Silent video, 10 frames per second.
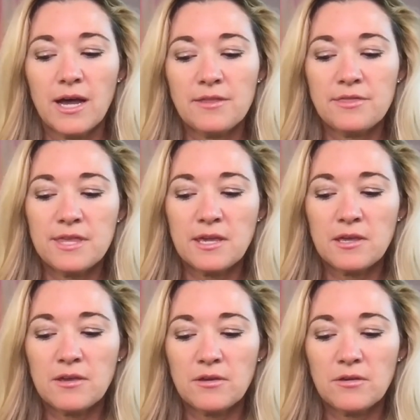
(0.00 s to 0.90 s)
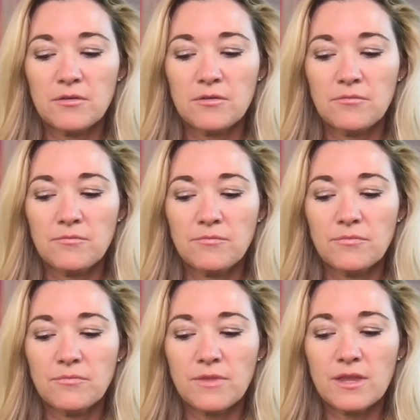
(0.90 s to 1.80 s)
I think
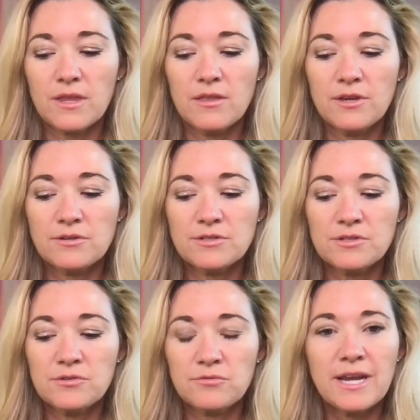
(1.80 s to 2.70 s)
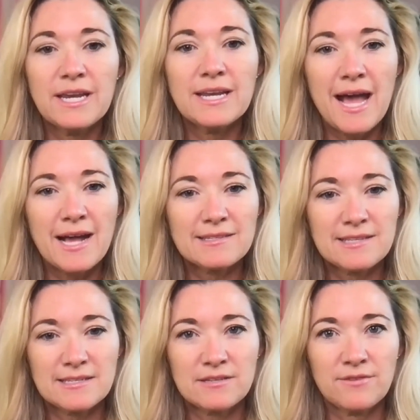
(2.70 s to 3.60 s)
there's great access